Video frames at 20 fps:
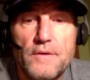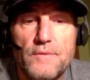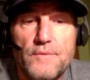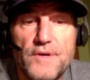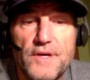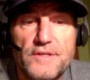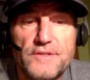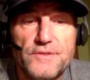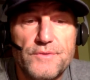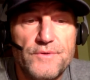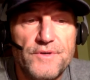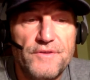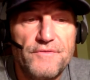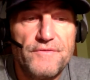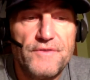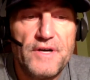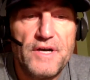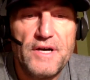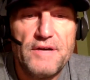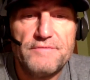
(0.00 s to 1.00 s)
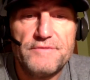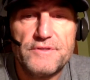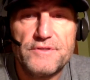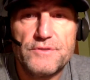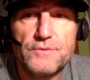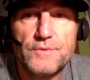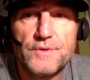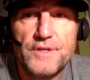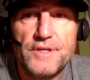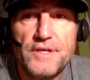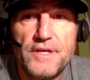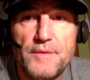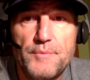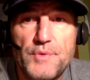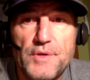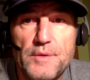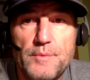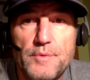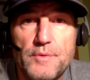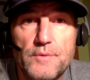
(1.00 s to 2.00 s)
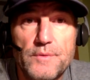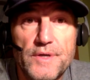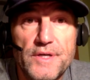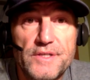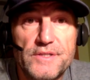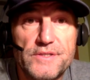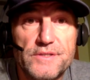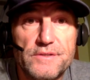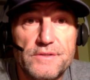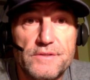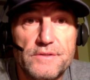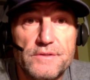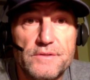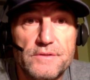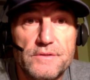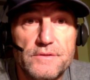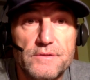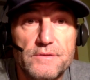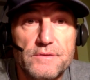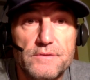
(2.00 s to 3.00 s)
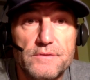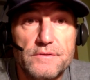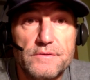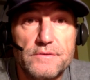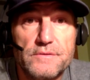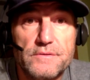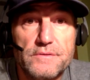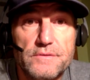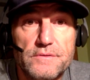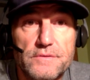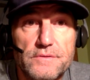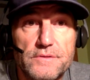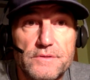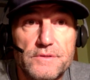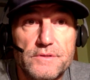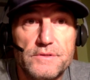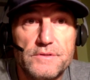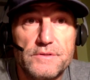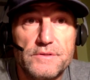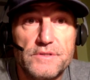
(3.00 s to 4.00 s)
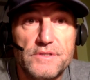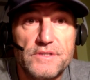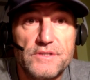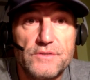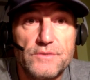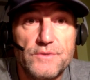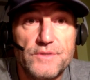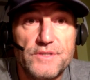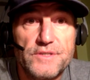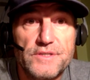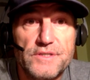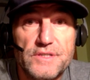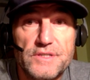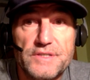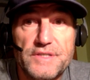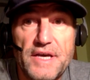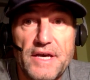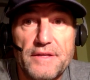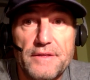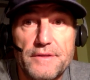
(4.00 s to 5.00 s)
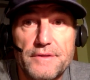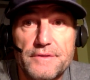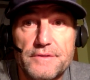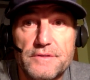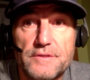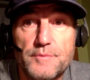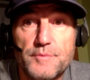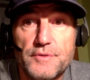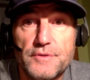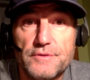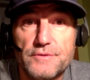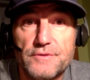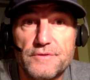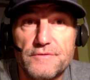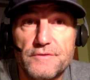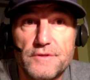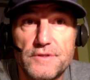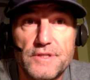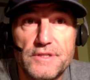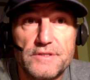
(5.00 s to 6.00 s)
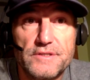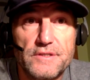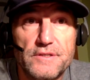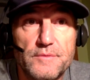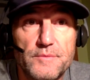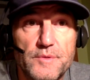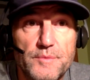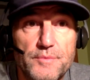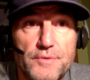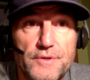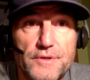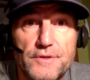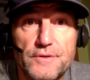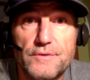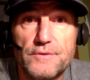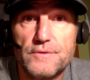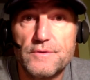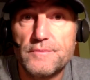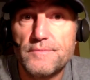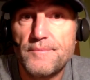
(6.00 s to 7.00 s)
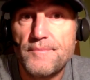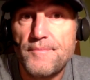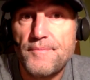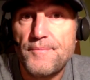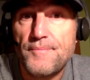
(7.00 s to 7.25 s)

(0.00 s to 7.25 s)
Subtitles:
we got 25 to 28 people racing C26 athletes up at Louisville. That's going to be pretty cool.